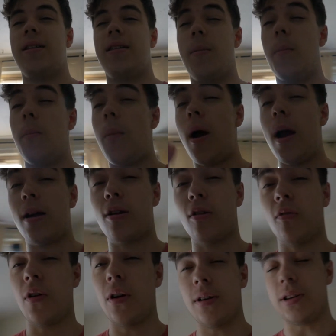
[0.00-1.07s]
The
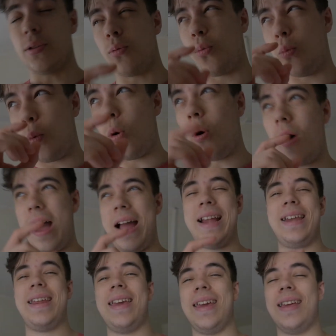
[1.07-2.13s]
microphone is what I
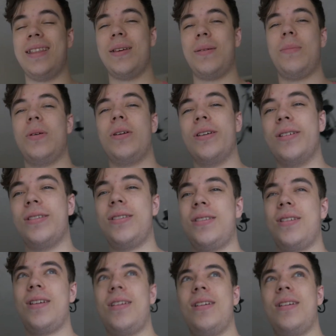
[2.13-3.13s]
need because